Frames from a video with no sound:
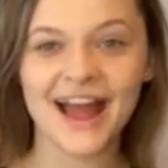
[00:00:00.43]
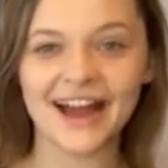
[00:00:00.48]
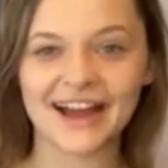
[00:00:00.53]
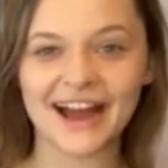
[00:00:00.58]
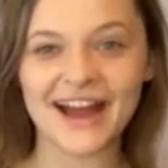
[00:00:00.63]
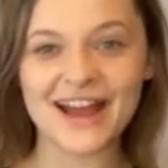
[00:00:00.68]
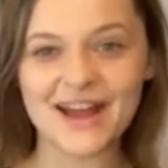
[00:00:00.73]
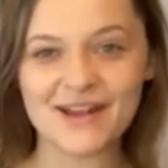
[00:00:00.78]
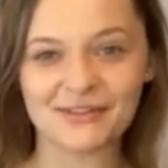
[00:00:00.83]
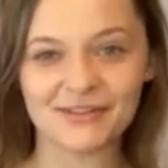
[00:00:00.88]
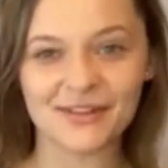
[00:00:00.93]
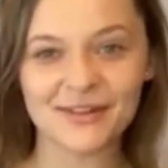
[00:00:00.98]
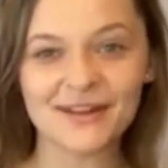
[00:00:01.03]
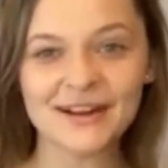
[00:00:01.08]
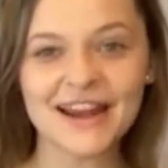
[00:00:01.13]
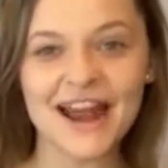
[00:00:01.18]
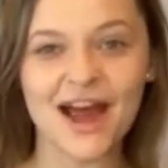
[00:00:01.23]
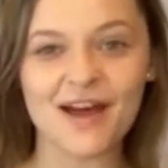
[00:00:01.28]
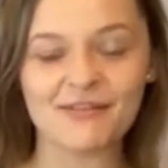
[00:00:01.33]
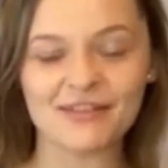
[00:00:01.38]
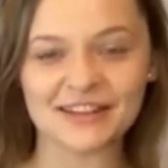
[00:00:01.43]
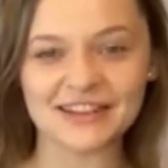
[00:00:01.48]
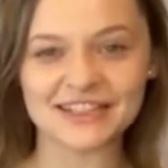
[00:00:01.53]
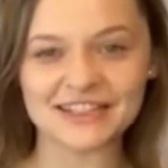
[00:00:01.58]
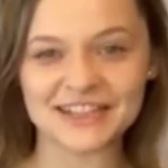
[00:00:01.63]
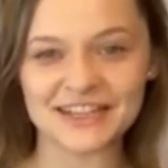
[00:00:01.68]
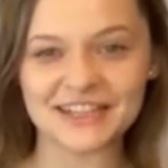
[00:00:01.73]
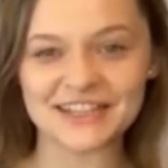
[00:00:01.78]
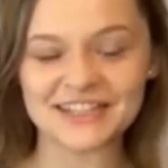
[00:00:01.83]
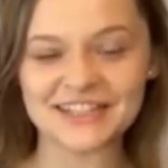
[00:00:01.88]
Hi everyone, Eva the
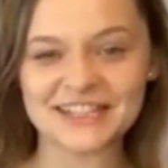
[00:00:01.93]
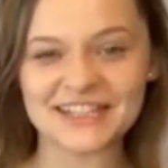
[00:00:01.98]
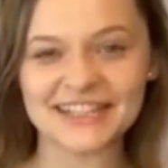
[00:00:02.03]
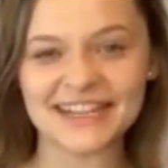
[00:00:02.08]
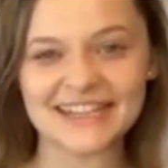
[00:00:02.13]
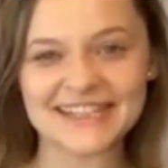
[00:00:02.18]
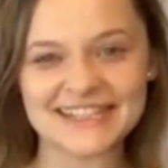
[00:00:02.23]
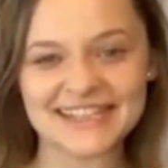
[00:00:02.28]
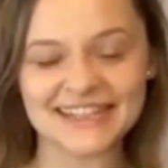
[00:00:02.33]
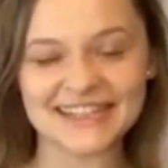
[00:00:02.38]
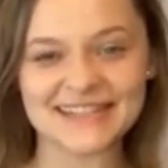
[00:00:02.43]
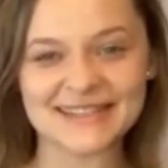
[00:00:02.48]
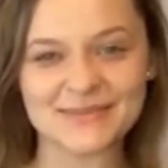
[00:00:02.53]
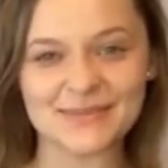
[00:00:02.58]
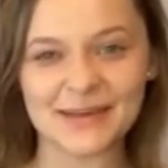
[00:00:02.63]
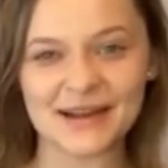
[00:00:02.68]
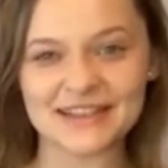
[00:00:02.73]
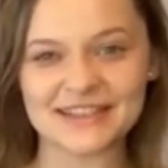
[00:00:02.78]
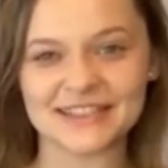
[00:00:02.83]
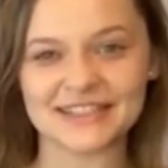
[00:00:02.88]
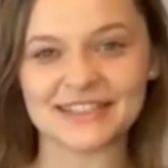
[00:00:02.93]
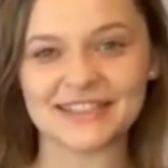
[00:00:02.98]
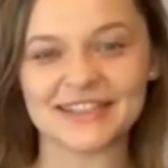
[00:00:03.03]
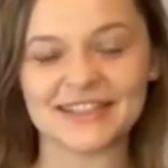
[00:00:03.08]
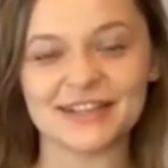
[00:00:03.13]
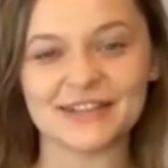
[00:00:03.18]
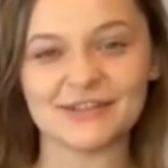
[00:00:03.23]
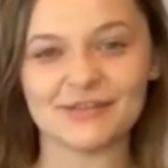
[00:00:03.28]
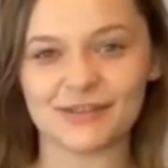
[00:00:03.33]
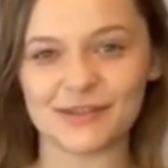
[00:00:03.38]
dietitian and science ambassador
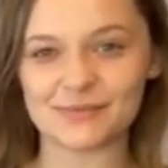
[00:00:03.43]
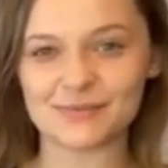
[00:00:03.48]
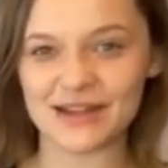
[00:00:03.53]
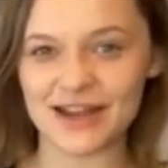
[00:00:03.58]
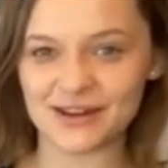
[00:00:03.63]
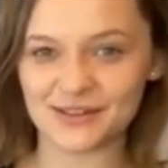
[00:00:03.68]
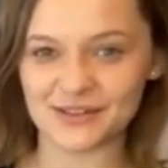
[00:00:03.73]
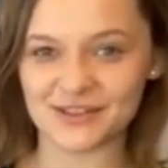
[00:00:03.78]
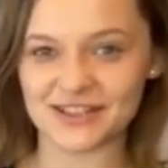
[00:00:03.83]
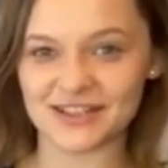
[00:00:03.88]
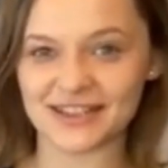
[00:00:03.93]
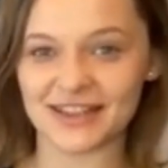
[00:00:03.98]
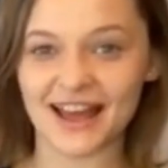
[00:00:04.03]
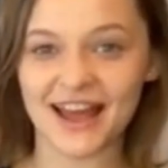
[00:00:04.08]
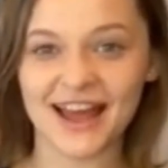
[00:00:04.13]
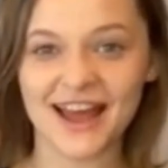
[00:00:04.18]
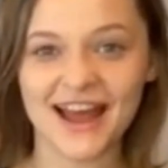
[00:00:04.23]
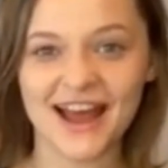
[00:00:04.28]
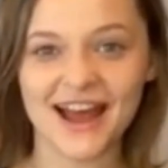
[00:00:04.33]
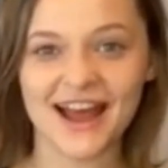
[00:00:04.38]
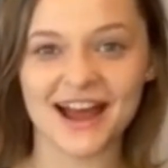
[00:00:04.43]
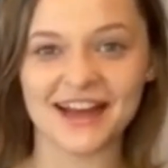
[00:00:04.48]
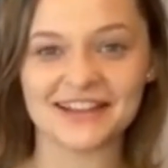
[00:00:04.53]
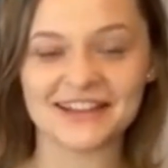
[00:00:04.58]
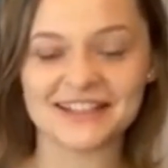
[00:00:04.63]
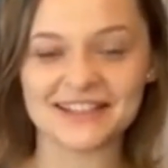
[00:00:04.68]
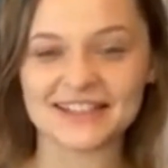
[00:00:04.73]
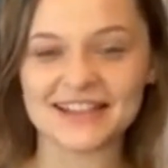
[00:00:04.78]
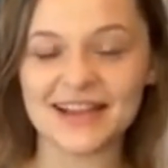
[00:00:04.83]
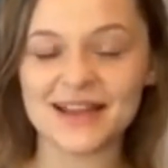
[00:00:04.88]
here from Tetragen, and
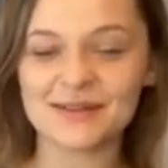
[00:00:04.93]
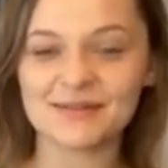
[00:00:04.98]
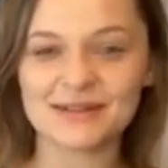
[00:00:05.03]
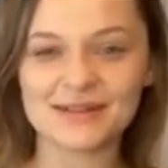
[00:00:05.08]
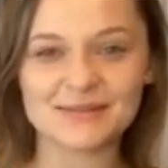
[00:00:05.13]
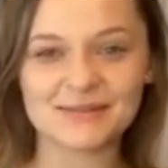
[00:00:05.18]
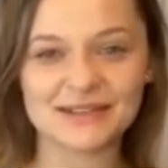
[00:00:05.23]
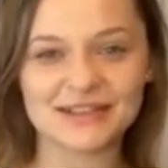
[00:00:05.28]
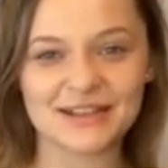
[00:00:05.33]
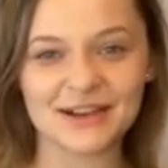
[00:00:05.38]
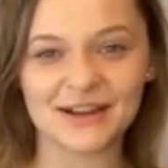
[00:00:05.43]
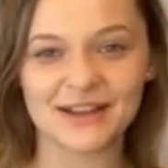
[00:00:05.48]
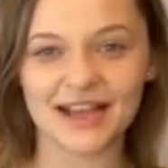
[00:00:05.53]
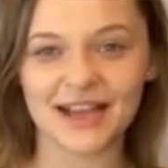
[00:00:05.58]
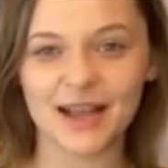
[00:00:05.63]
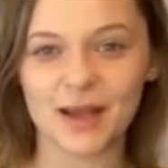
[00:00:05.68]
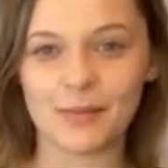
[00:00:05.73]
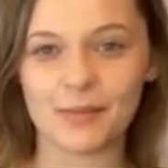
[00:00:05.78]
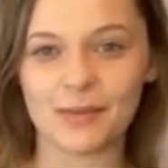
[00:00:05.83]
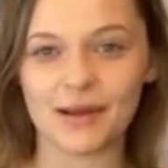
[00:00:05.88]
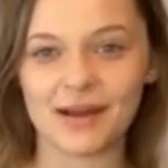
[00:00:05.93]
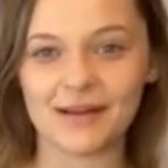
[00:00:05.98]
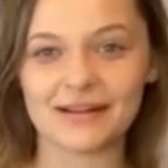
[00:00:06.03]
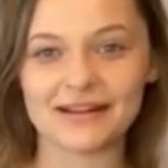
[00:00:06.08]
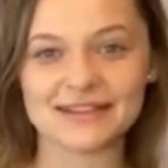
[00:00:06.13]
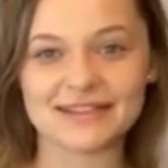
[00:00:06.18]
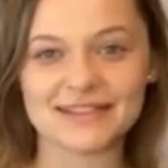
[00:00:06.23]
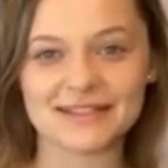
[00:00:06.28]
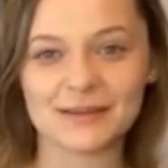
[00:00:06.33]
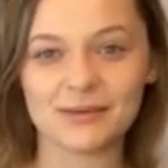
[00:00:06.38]
today we will be talking about a
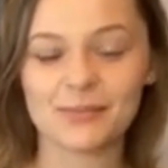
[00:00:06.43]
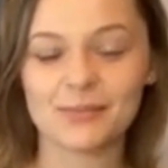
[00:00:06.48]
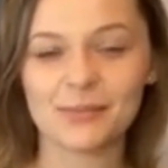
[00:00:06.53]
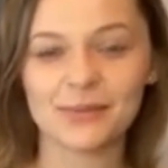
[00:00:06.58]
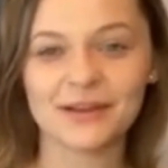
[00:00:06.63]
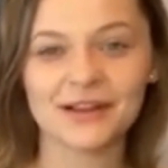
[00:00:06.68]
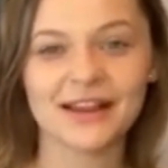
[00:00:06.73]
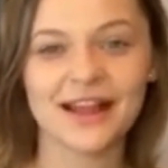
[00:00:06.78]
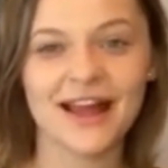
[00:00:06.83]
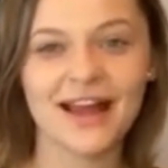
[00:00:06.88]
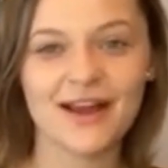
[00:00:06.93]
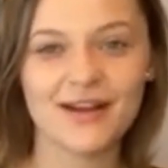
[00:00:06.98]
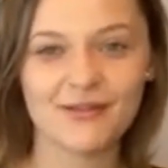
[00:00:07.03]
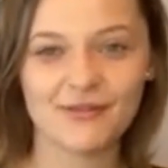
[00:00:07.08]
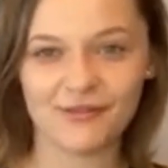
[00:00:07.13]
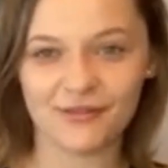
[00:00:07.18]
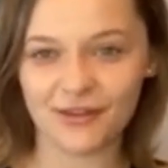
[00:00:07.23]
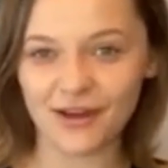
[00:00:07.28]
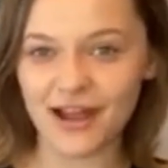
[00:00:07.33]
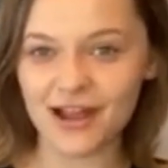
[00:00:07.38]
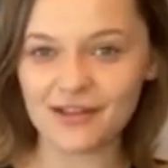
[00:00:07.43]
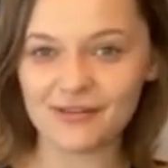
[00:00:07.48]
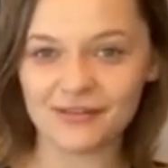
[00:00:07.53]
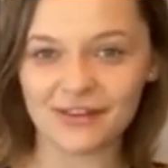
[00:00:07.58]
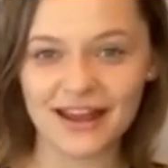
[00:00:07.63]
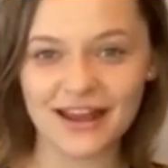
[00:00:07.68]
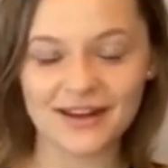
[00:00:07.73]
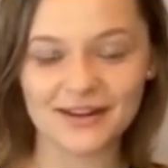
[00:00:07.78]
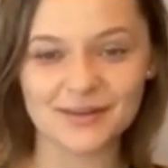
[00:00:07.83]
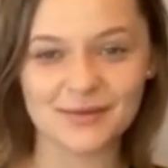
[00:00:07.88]
simple
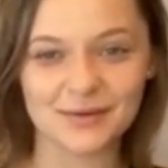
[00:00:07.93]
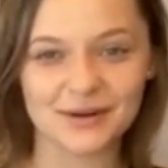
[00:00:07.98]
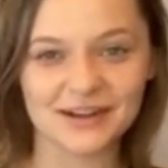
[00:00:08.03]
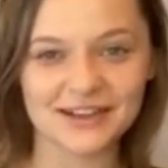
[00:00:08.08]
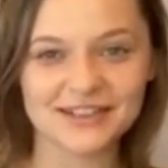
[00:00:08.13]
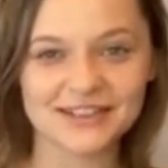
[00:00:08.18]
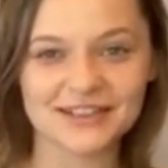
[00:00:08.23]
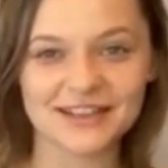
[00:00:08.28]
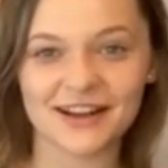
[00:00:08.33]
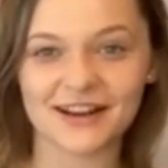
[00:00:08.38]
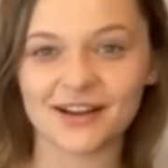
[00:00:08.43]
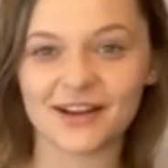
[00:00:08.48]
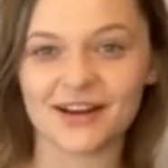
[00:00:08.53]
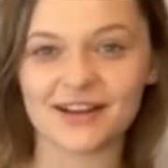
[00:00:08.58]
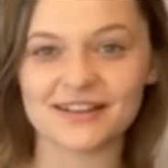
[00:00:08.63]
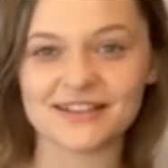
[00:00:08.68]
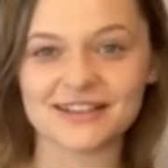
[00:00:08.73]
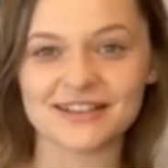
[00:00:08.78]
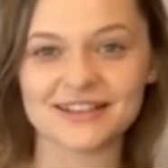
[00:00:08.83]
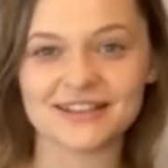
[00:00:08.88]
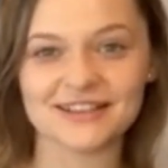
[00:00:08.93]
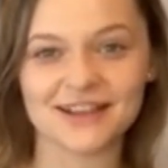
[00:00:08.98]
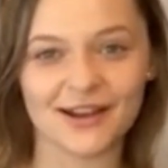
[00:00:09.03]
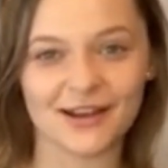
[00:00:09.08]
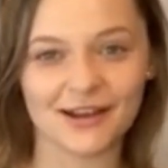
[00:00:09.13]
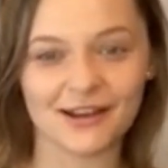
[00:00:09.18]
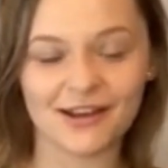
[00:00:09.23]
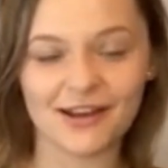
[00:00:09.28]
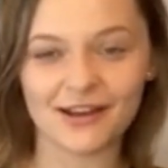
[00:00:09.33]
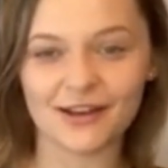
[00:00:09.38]
5-letter word that causes
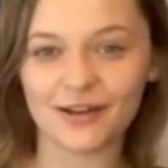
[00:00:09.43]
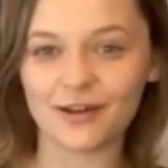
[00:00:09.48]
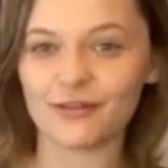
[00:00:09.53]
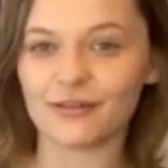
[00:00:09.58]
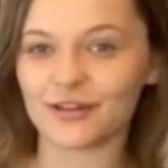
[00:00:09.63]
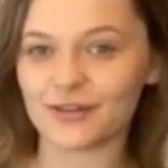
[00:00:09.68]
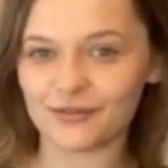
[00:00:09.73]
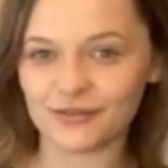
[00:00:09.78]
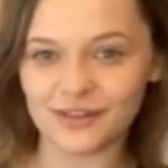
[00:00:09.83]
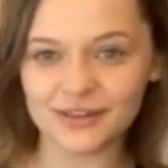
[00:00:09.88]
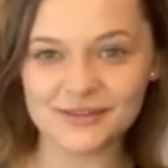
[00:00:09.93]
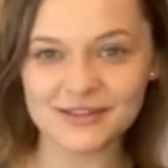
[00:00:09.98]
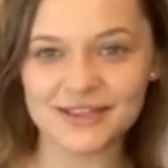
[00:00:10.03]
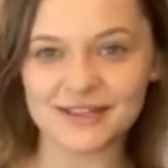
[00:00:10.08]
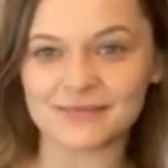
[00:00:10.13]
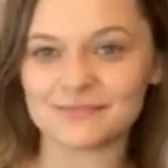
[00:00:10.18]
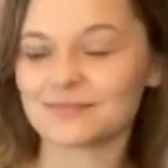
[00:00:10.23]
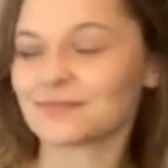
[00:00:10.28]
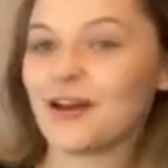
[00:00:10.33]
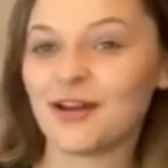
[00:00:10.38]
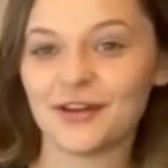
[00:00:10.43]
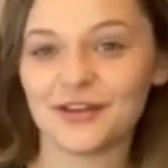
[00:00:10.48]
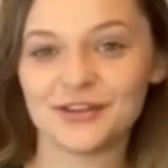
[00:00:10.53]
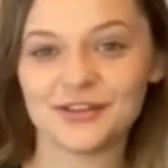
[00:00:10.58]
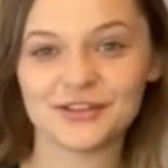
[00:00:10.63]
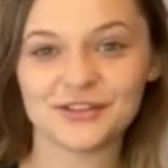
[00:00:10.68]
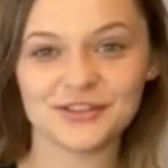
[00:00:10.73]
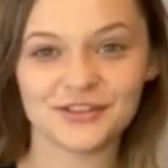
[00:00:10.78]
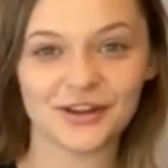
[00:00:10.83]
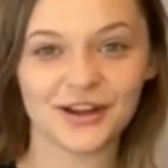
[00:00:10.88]
a lot of confusion:
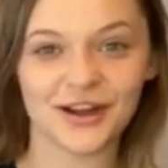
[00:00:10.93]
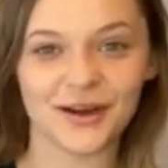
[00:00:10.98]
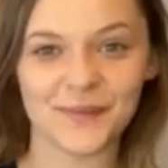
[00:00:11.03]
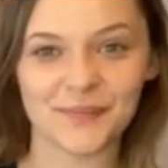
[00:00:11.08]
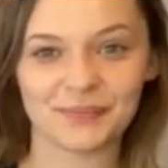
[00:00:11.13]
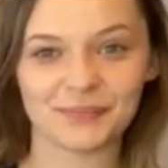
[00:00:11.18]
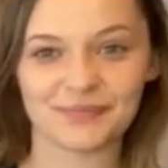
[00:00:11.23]
sugar.